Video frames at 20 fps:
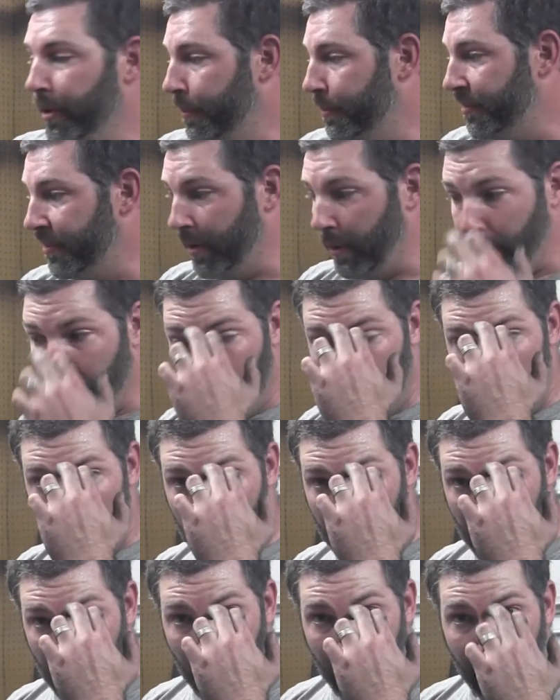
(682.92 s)
rims up.
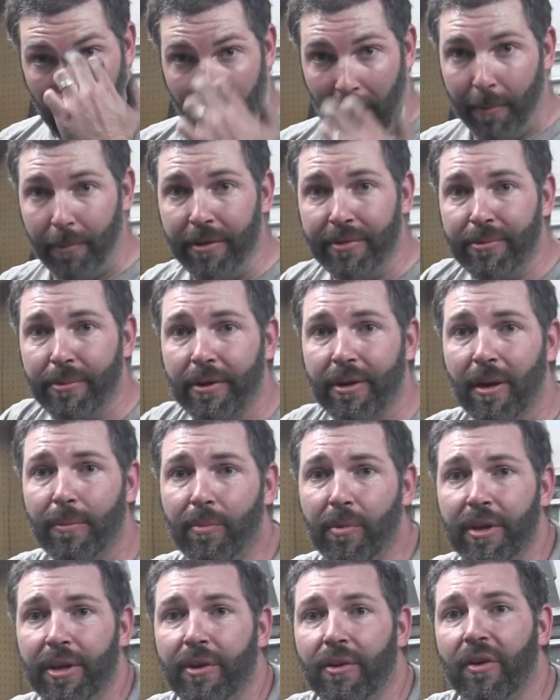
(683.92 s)
I went through a
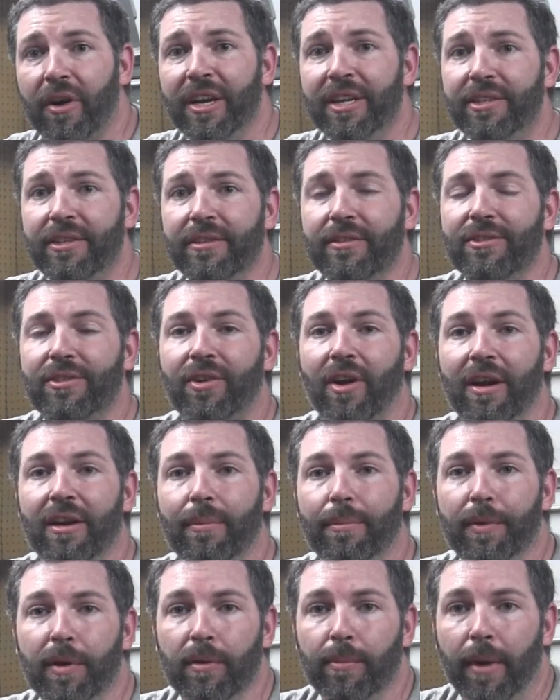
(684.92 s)
couple iterations trying
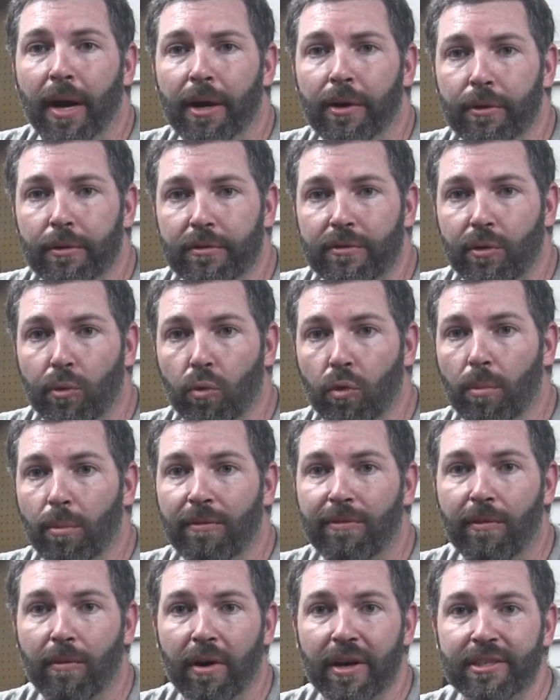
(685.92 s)
to build my own tool
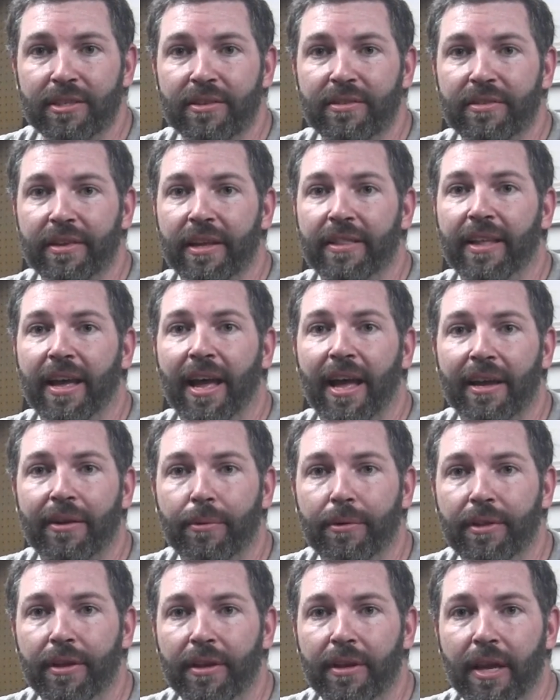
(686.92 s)
before I just said the heck
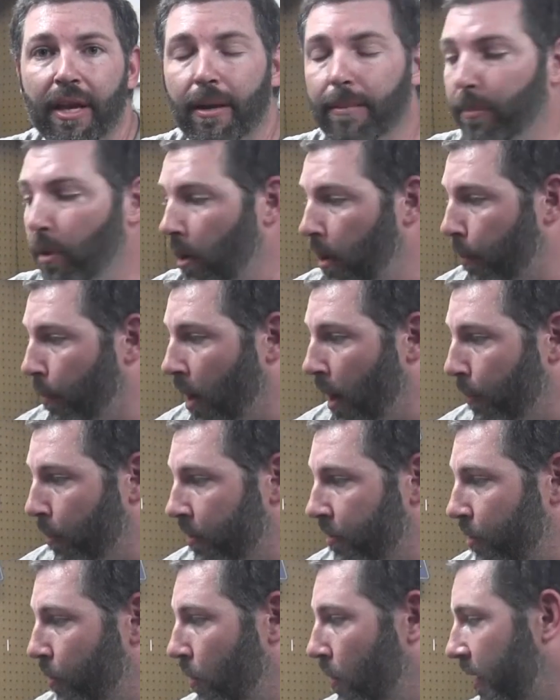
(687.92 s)
with it and bought a
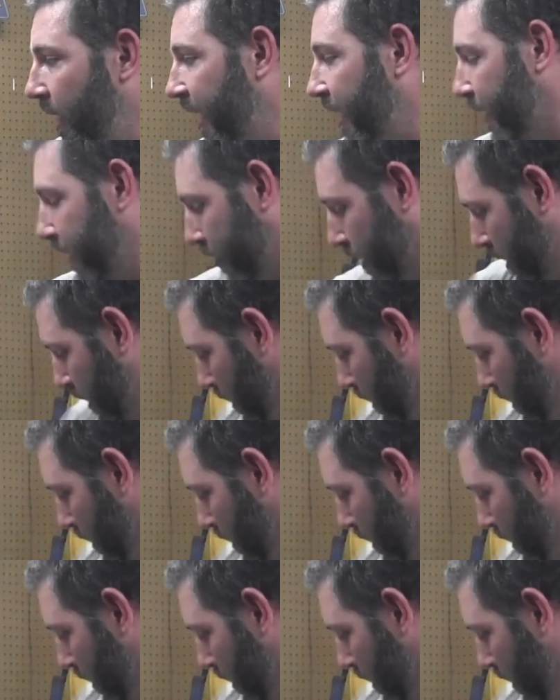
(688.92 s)
proper tool head.